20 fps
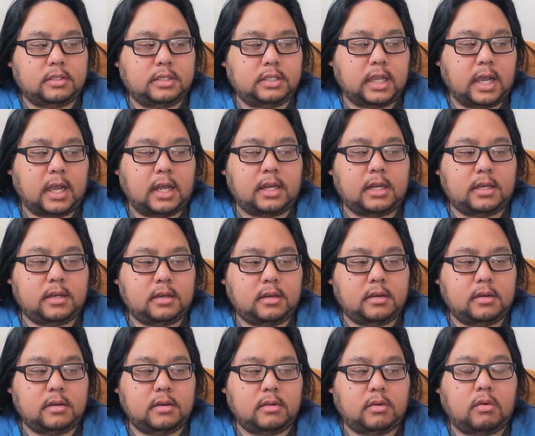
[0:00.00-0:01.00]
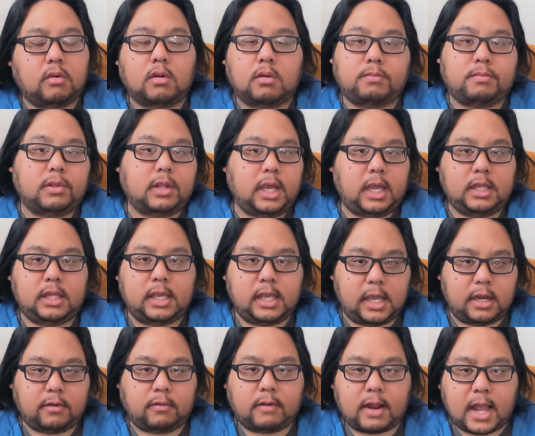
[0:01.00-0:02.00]
done or played the
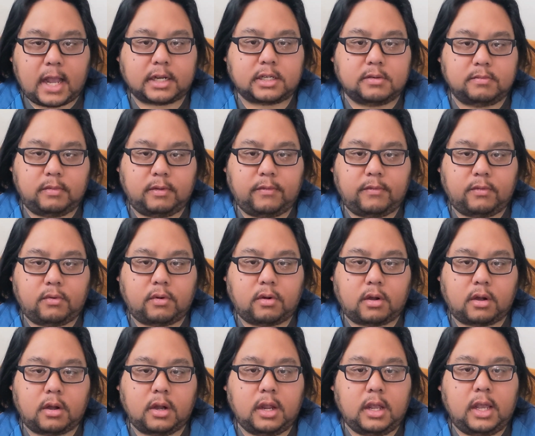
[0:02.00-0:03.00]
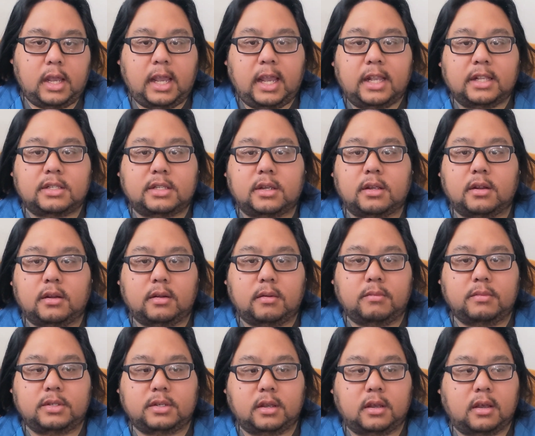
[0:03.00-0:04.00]
interaction before in
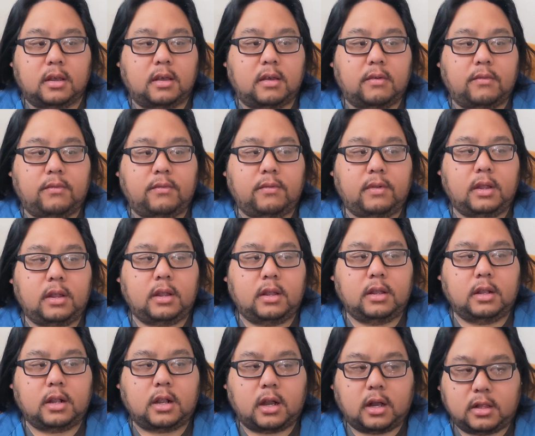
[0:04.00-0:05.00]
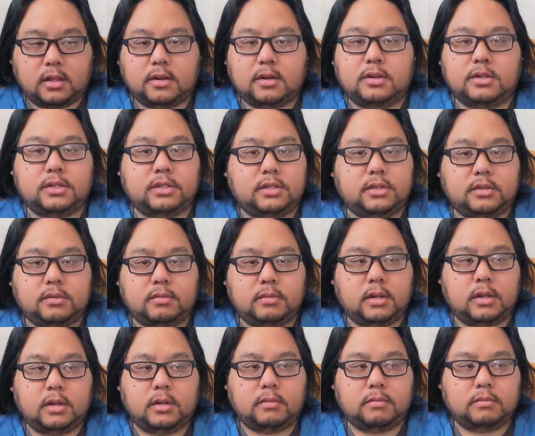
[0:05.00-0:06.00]
terms of colors,
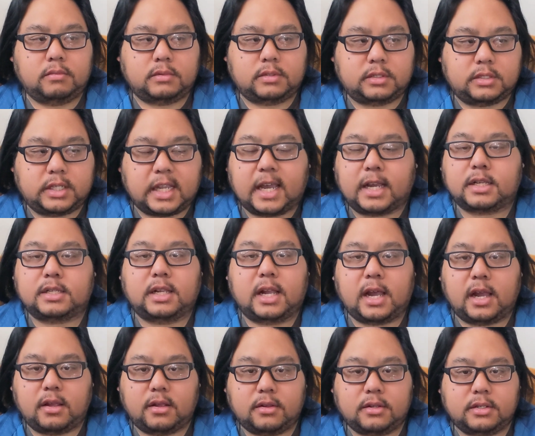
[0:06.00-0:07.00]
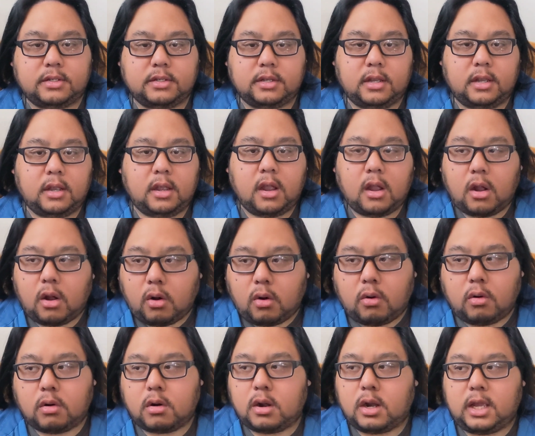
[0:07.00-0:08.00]
deck styles,
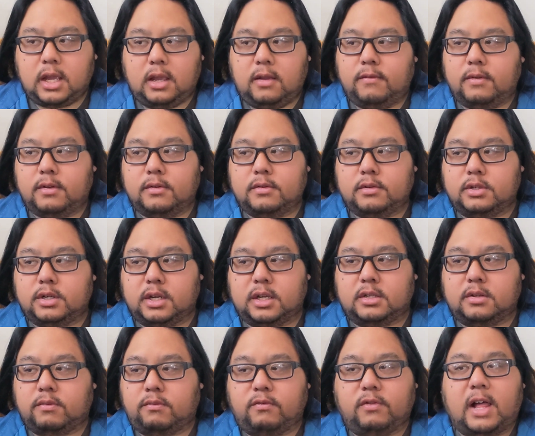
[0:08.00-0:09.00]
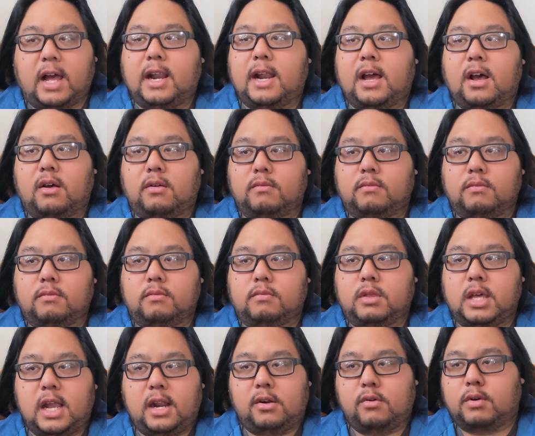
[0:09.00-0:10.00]
or even just flat out,
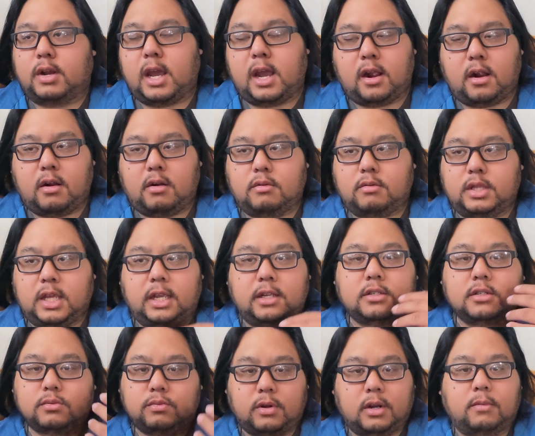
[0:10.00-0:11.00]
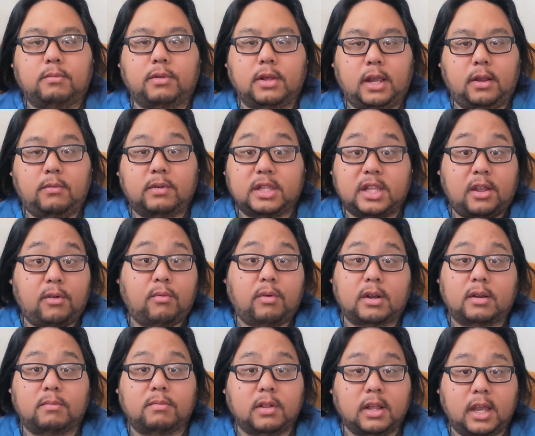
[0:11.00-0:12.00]
they don't care. They just want to play what they
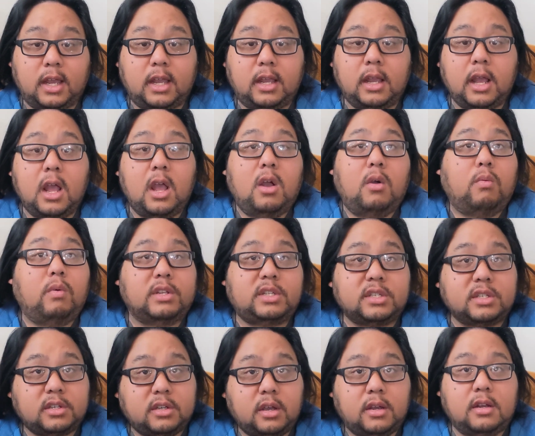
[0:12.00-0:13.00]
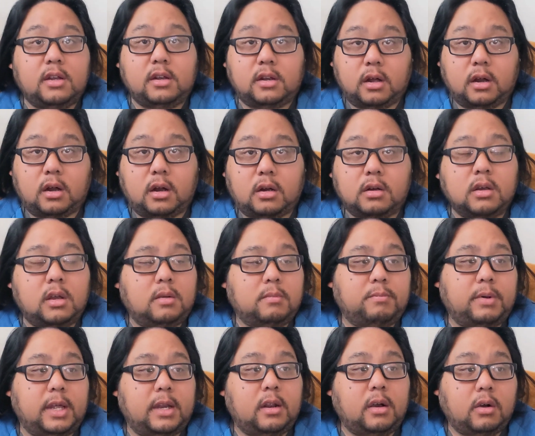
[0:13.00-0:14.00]
want to play, which is good and all.
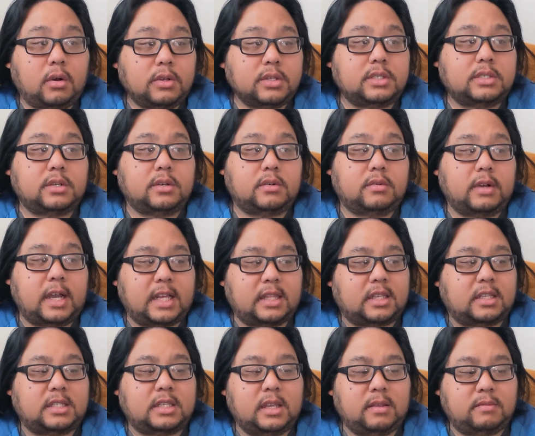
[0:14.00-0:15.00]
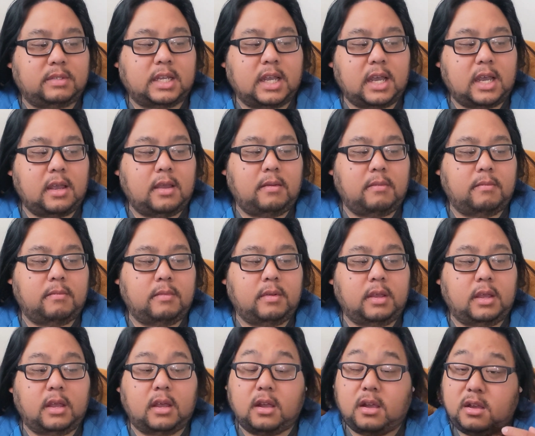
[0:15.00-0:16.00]
But also at the same time,
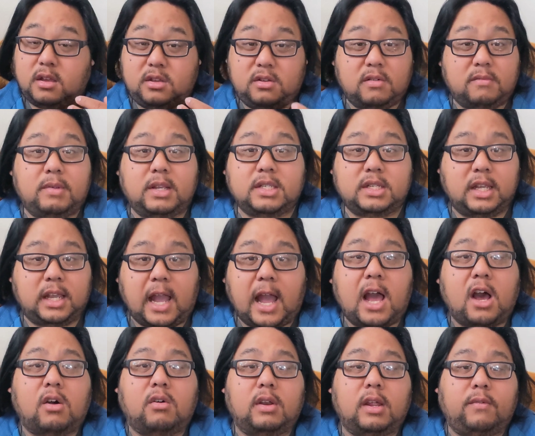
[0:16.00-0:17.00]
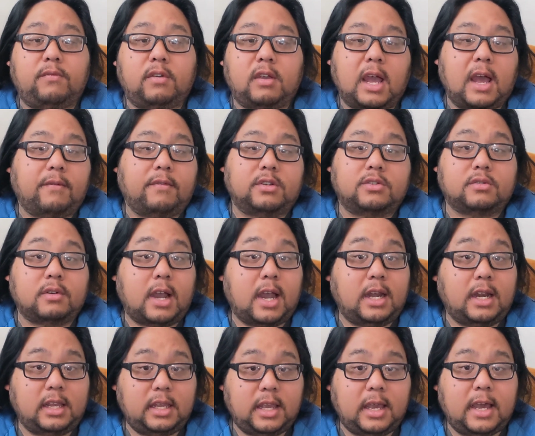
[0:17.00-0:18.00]
you're missing out if you haven't
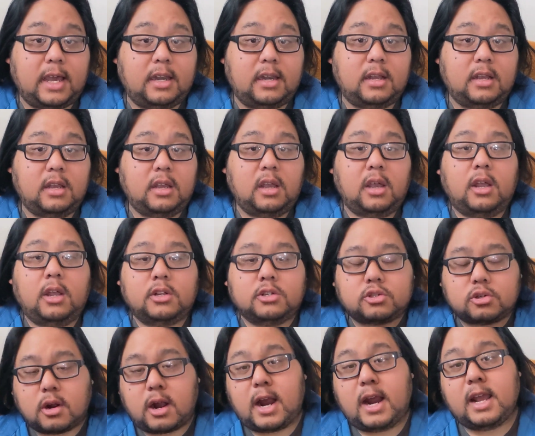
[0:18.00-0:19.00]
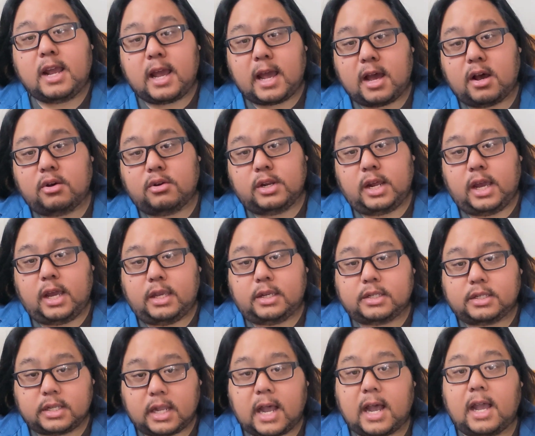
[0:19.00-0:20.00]
tried it yet. Trying out a
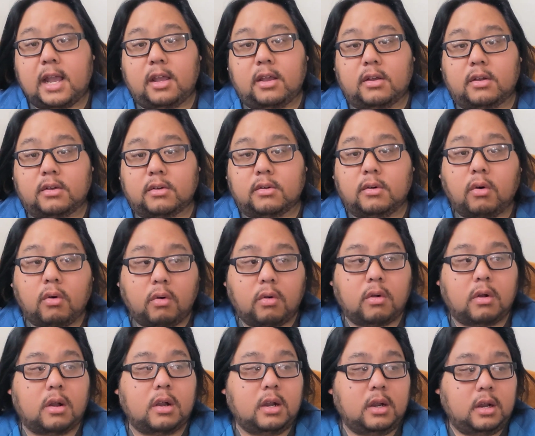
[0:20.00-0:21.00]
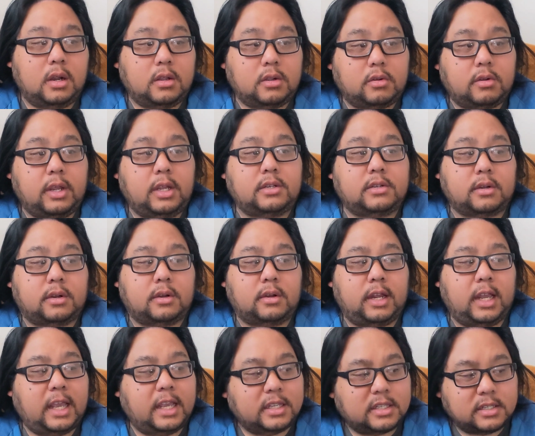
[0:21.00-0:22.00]
style or creature
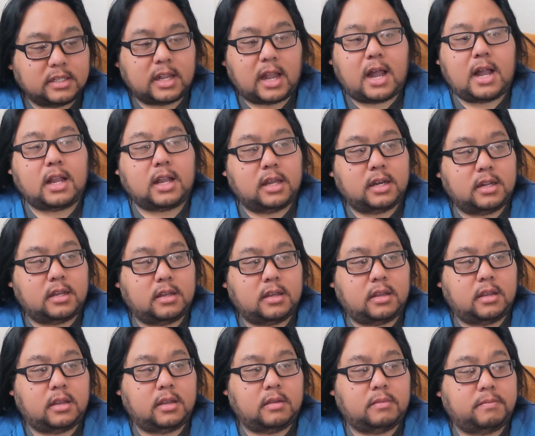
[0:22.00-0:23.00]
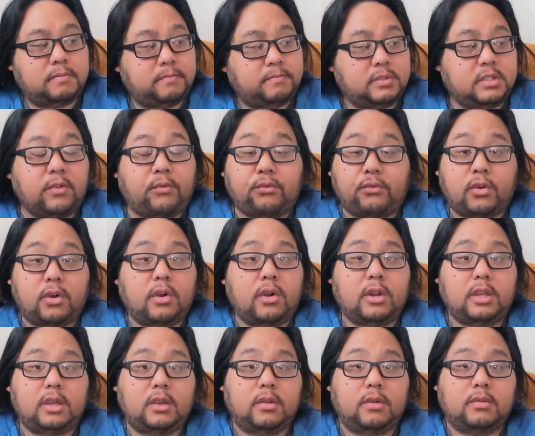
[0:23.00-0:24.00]
is not going to defer
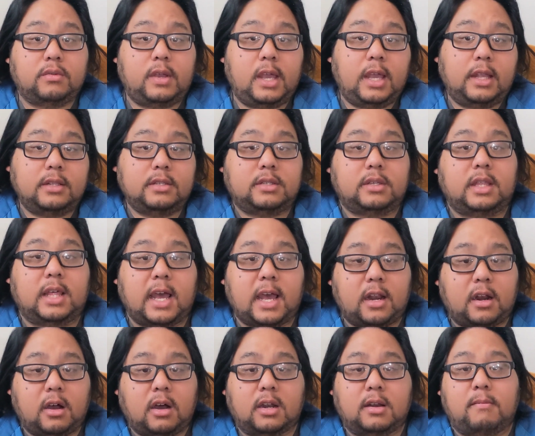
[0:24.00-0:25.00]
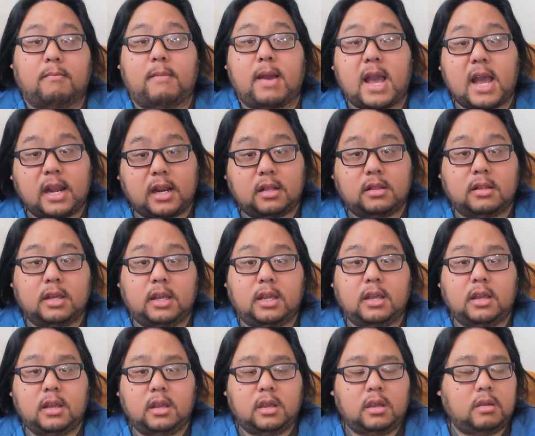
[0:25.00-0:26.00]
you into that automatically,
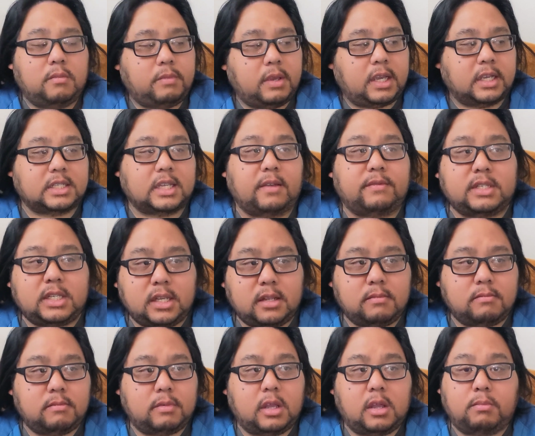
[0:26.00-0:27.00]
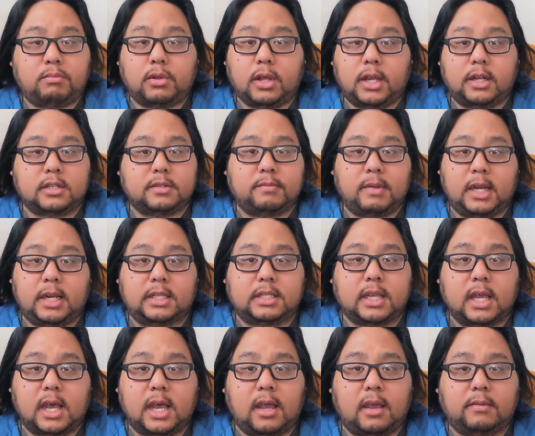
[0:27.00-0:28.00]
because I've seen players many
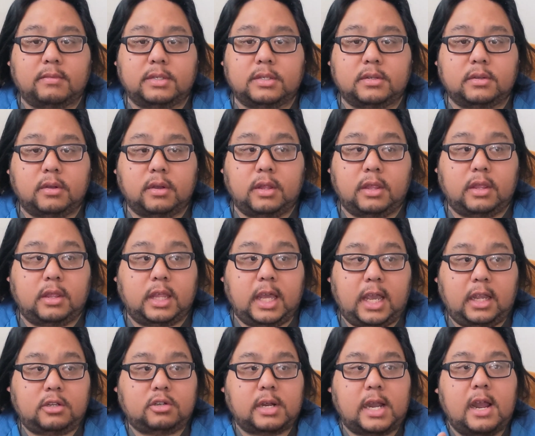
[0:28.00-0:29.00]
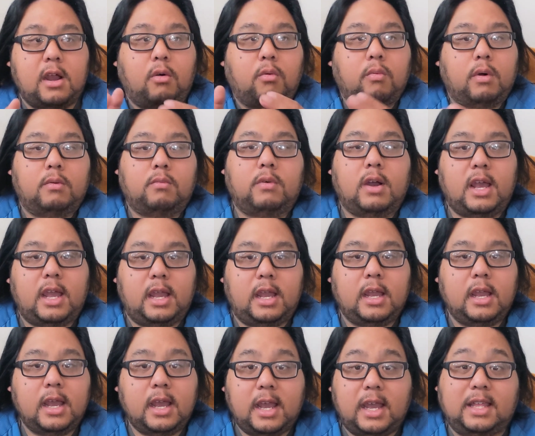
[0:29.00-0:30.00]
times, they try out one way
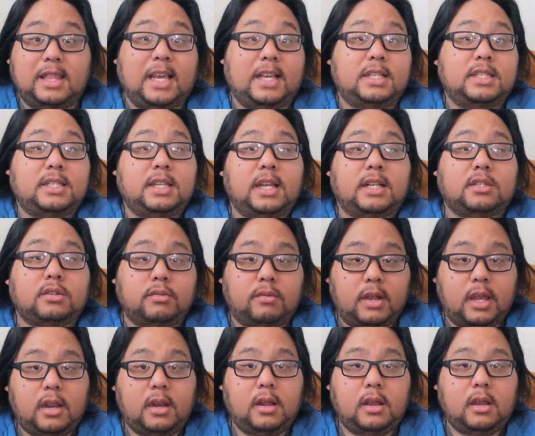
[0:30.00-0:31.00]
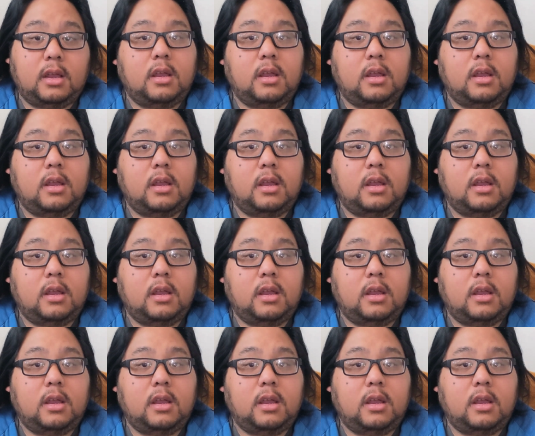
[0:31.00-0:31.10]
and they stick to it,